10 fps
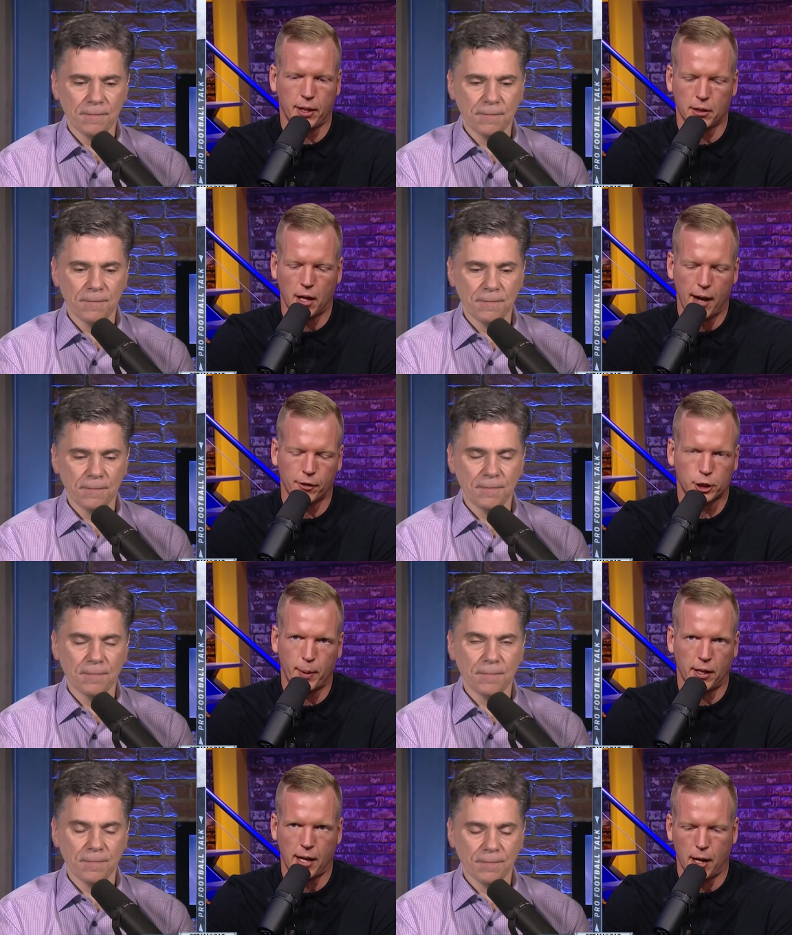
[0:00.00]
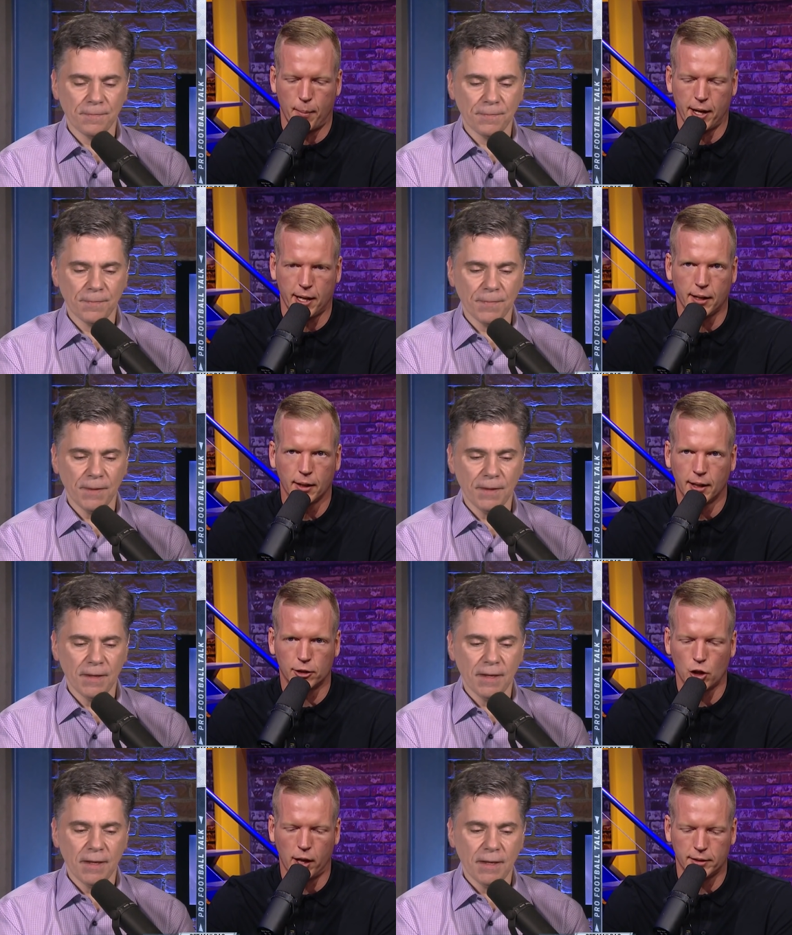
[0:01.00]
Speaker 1: they'll ever spend a lot of money as
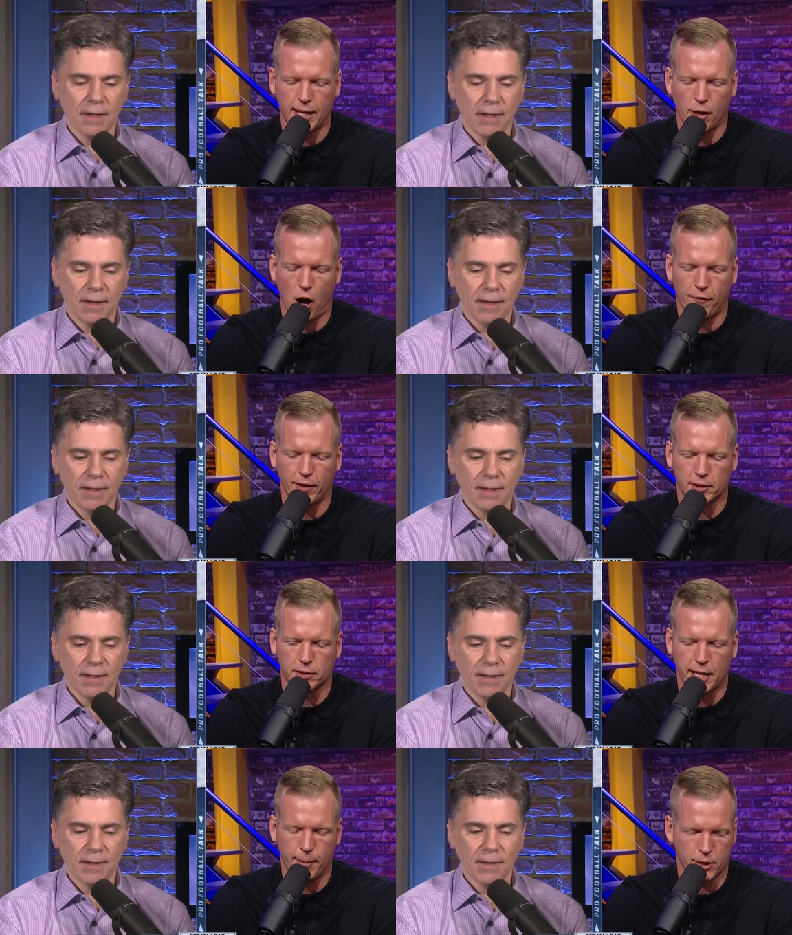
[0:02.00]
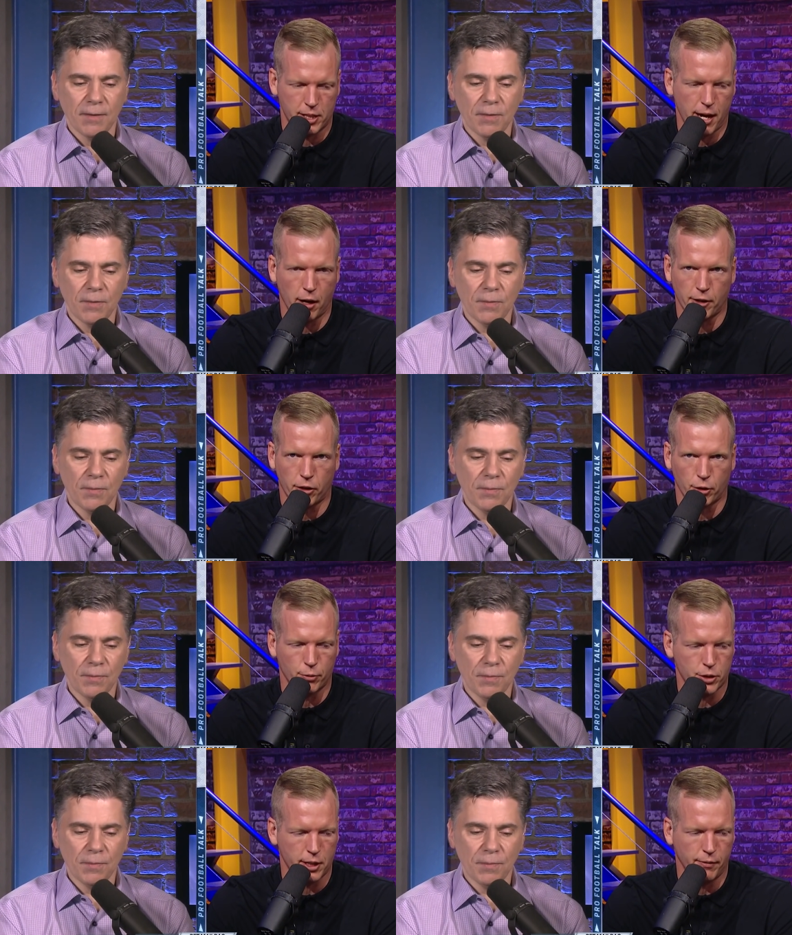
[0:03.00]
long as that offensive scheme is there on the third
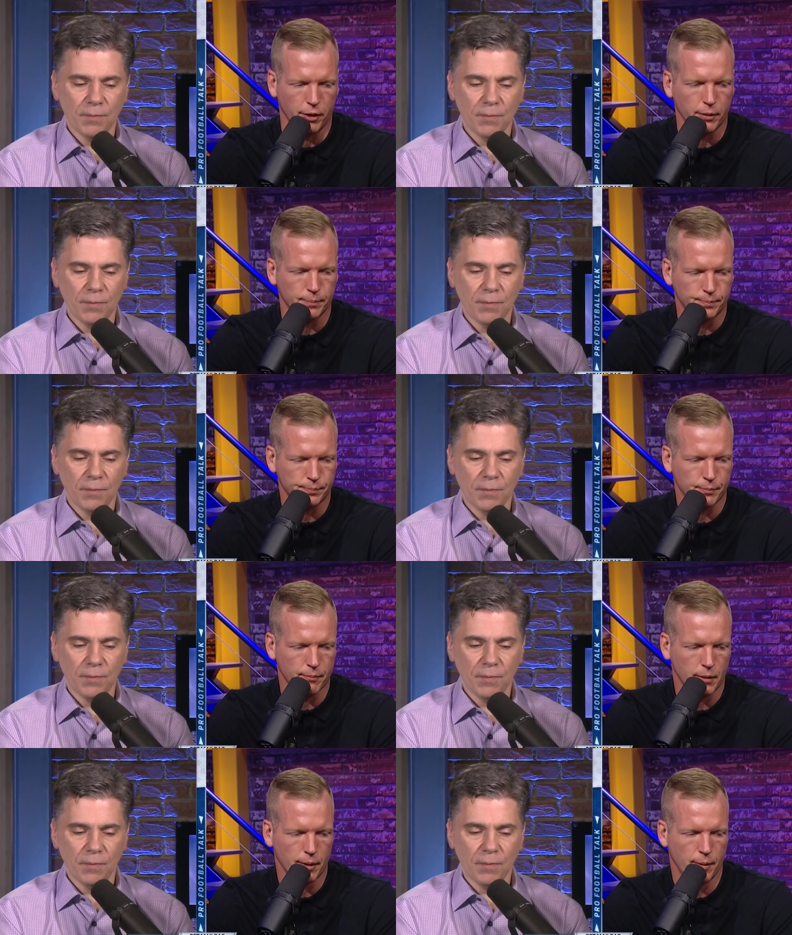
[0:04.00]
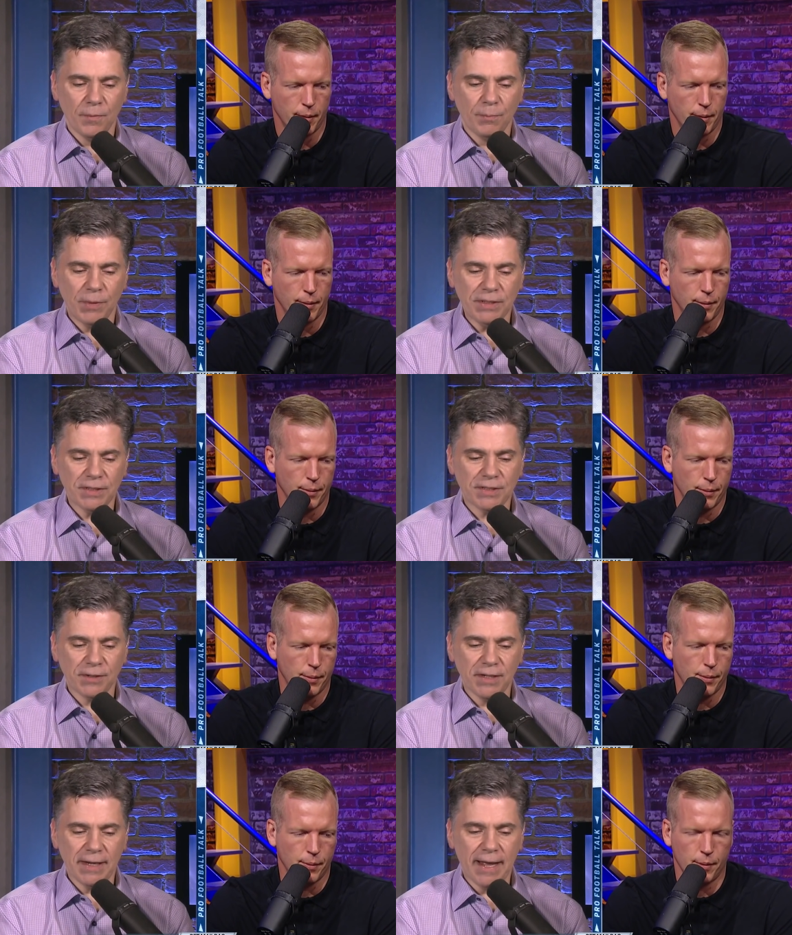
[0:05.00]
receiver.
Speaker 2: But you
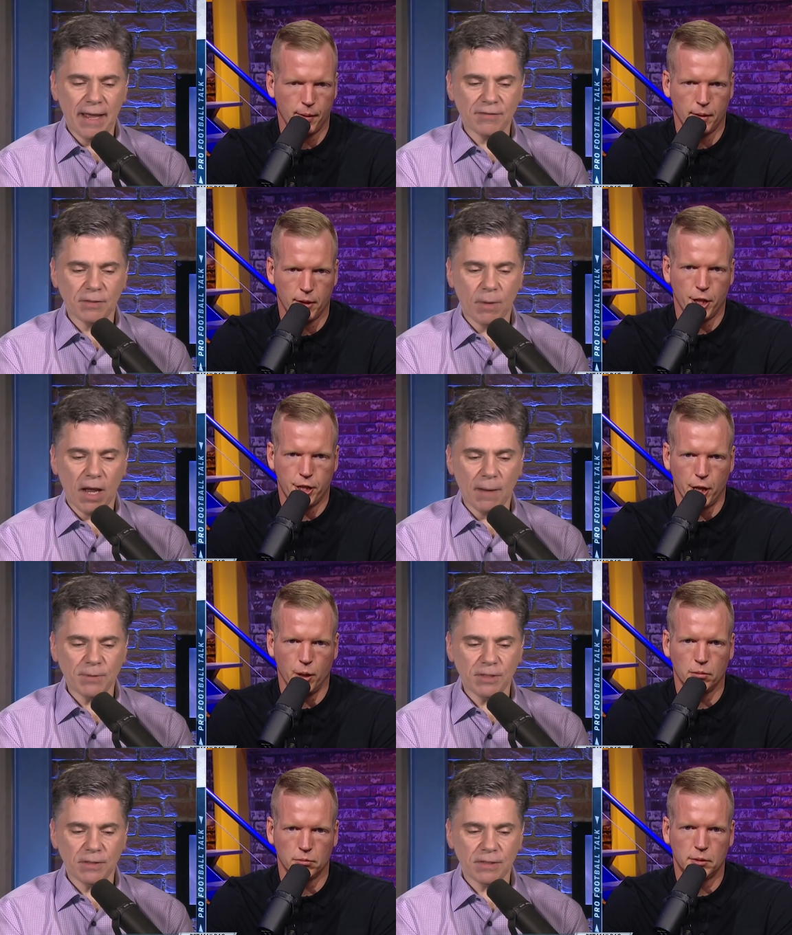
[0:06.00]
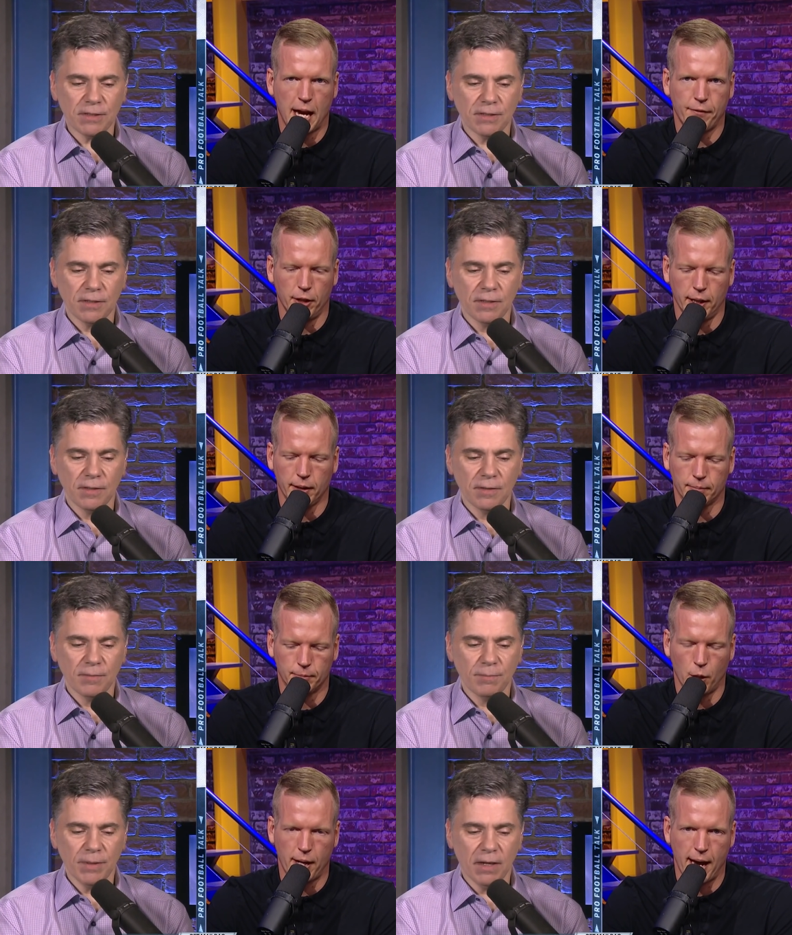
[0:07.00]
still need to have some you do, options. Definitely.
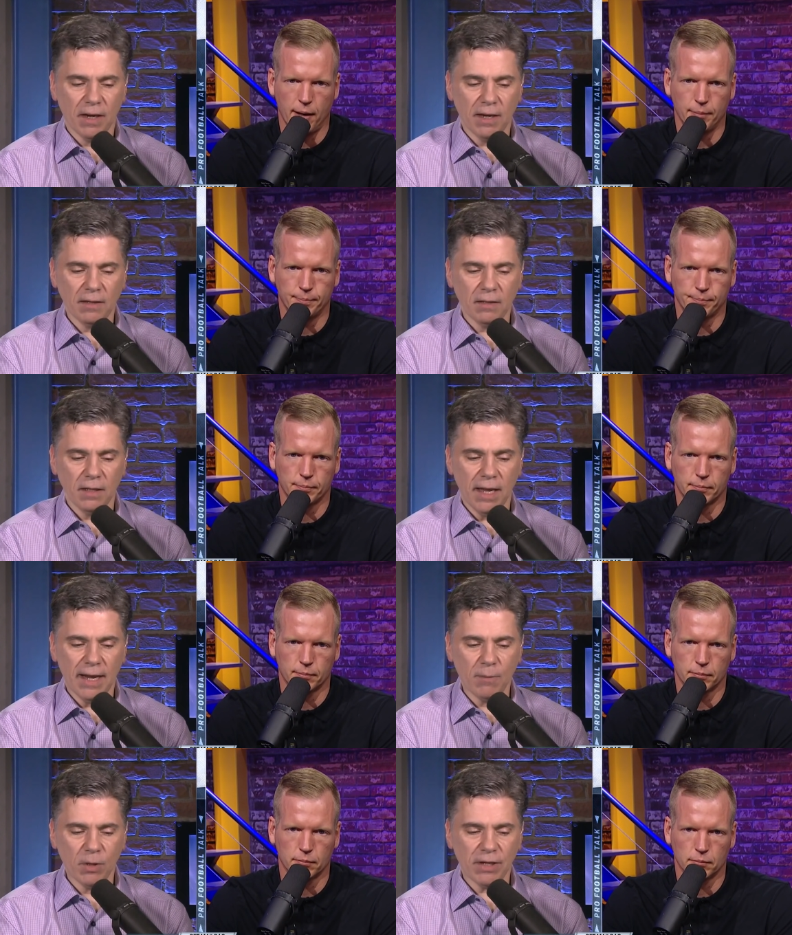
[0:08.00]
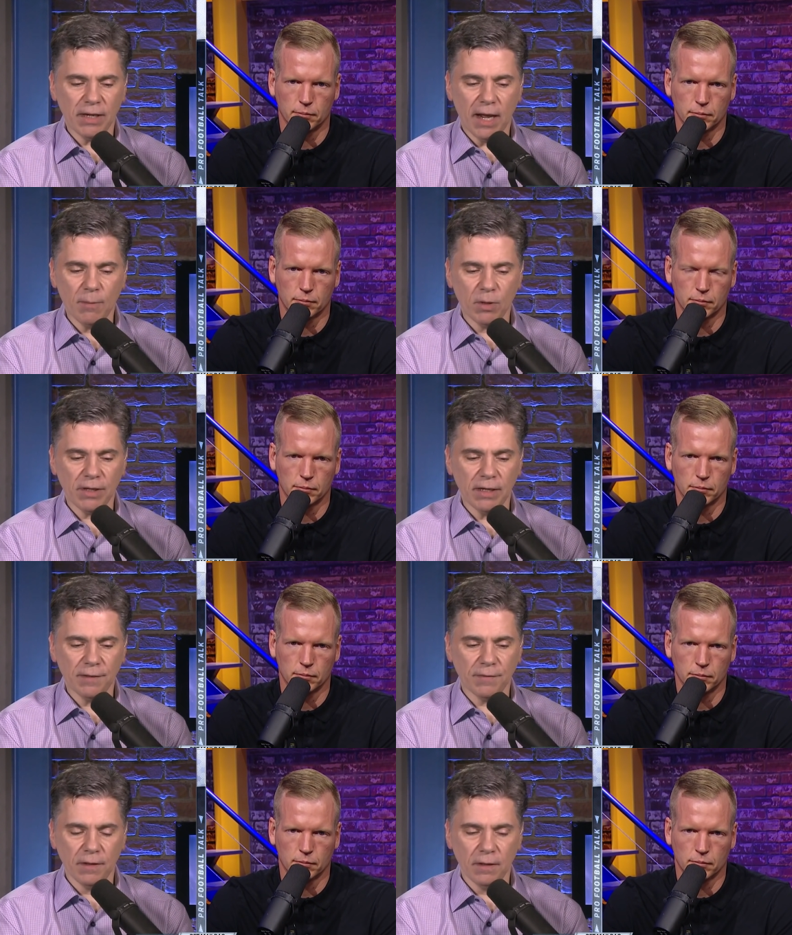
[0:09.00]
No doubt. Beyond. And I'm looking I'm looking
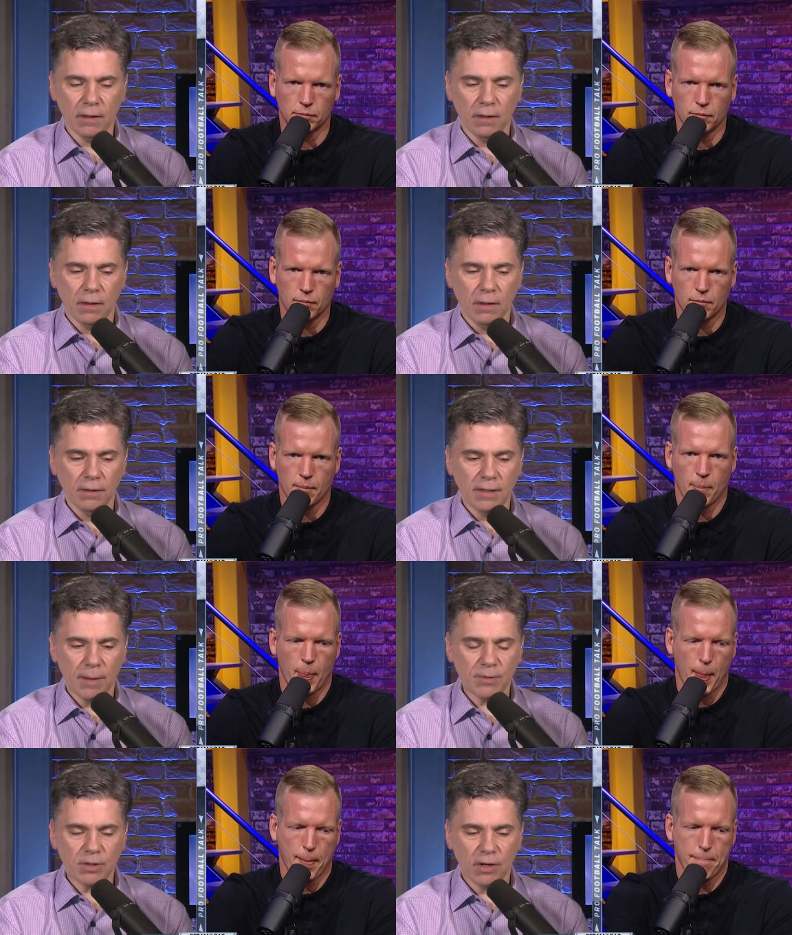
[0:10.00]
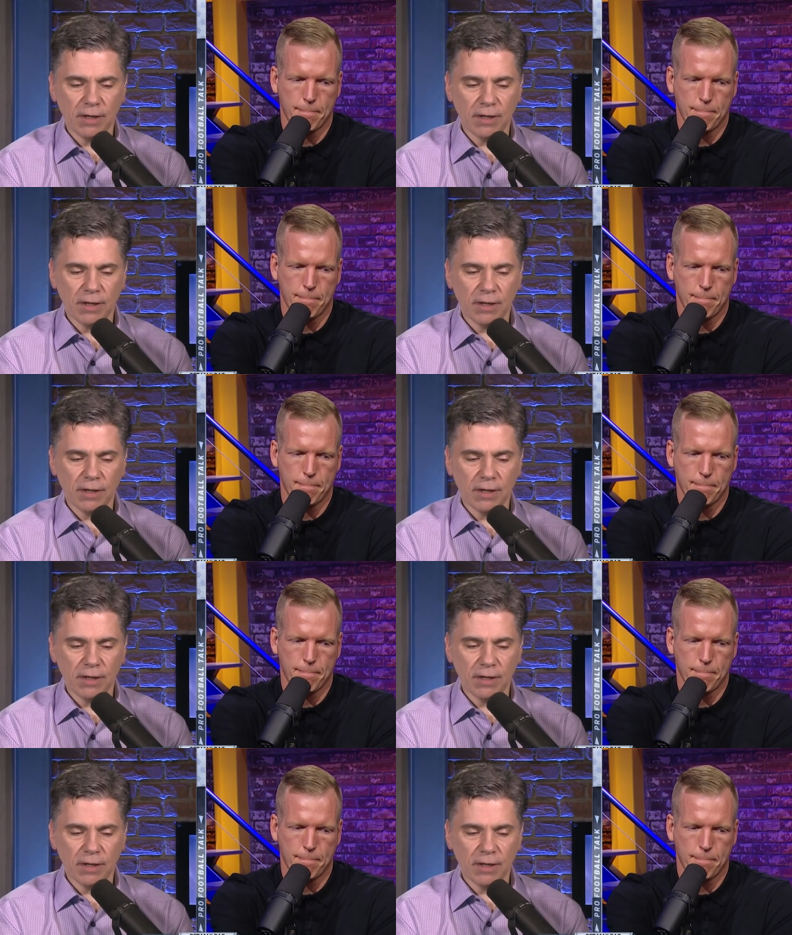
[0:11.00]
at the depth chart